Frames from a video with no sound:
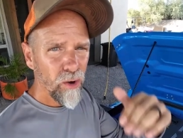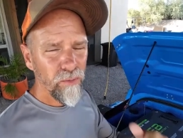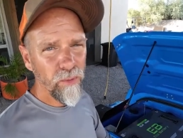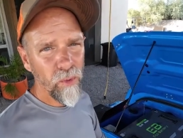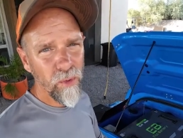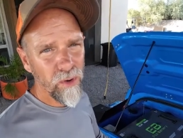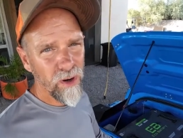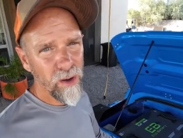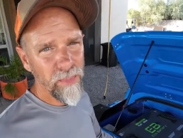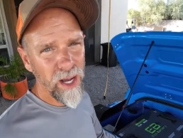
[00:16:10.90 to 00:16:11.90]
for
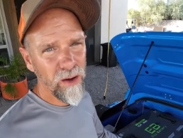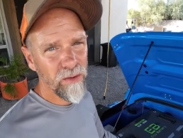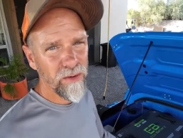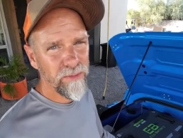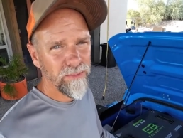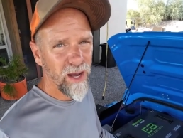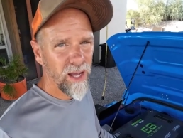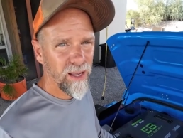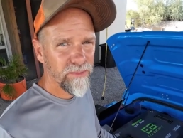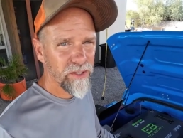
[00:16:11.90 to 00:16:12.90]
about
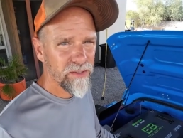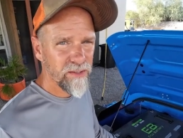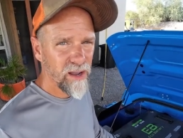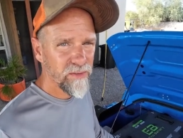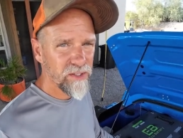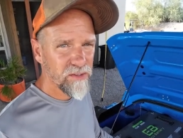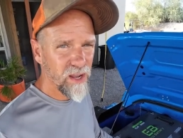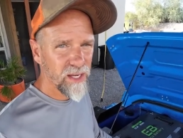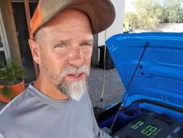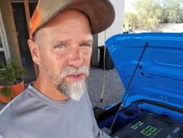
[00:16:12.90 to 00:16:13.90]
5 to 7
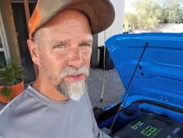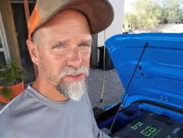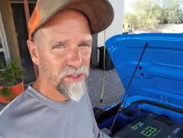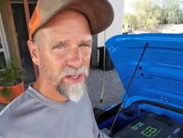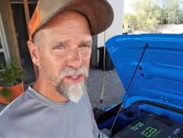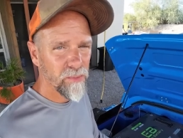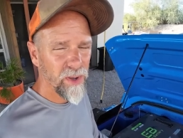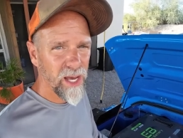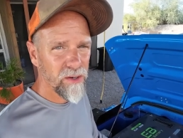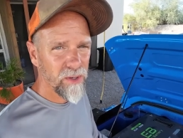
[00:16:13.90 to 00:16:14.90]
cycles in the
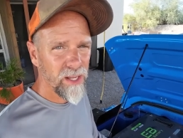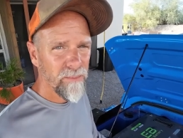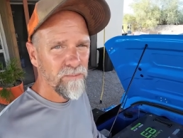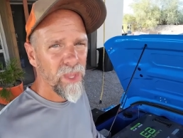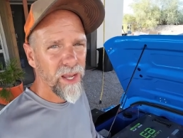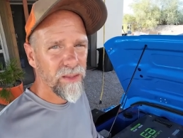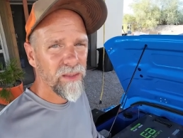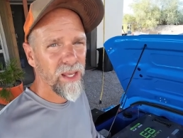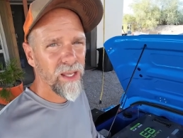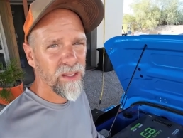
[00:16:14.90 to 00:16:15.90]
battery, and
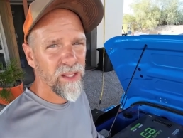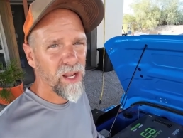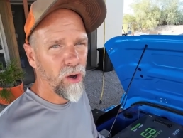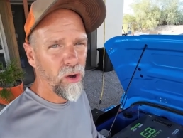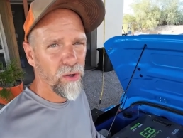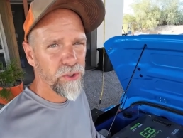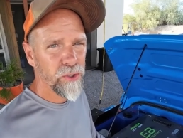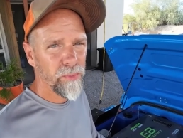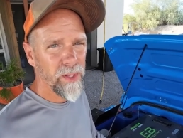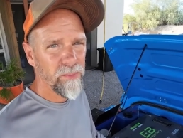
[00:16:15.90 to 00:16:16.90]
then they all
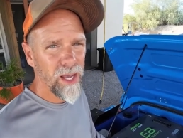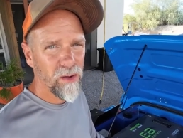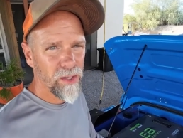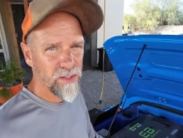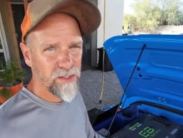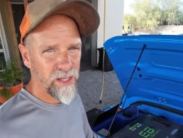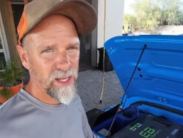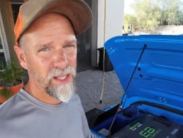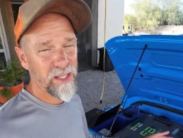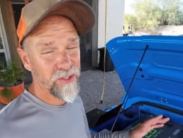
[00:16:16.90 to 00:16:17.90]
should be balanced
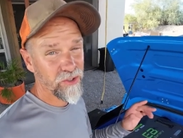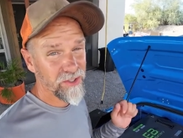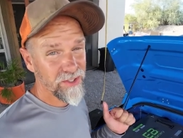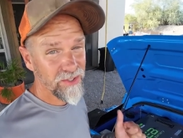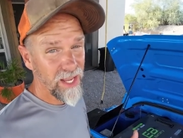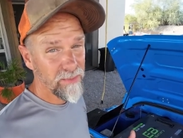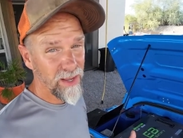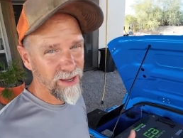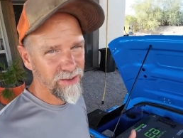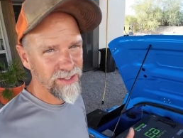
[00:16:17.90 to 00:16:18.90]
and they should stay
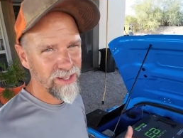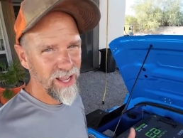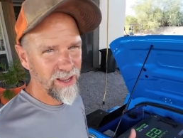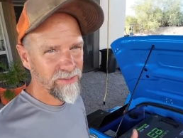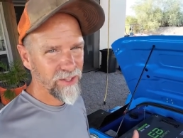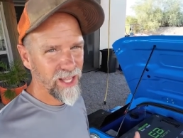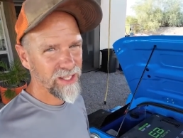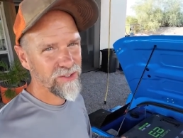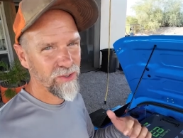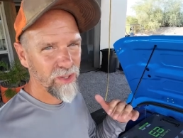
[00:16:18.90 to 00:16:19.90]
balanced after
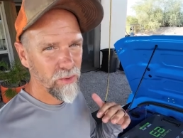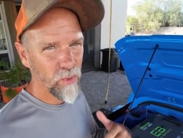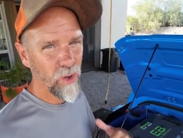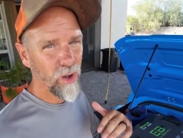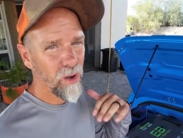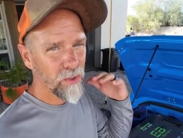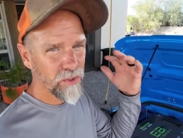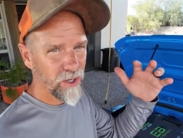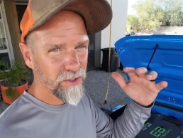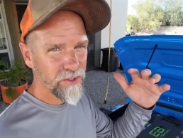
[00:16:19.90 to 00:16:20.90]
that. So they will all
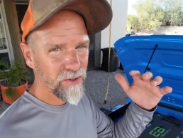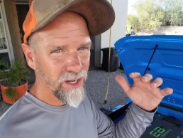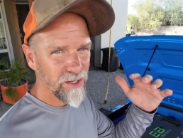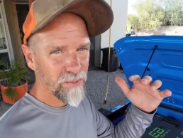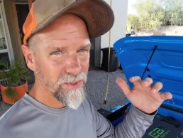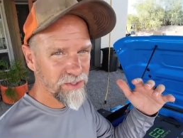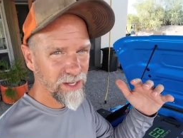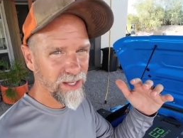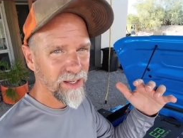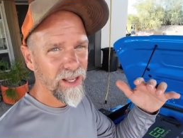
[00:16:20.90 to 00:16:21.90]
charge to
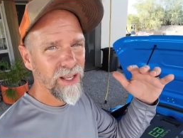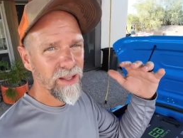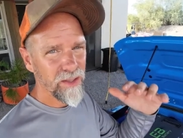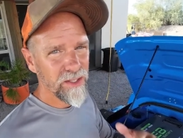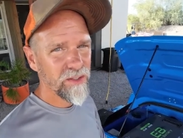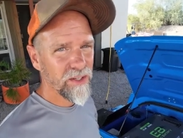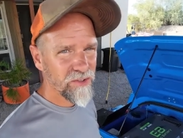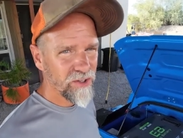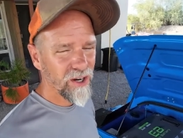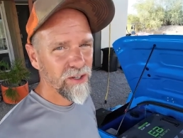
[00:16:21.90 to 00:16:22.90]
100%, then
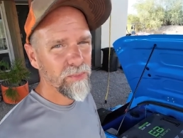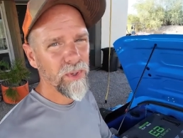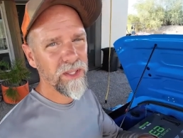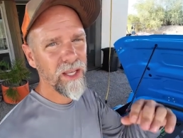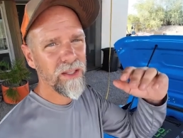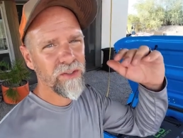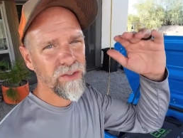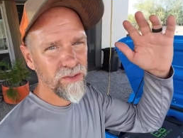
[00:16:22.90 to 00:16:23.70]
discharge, but then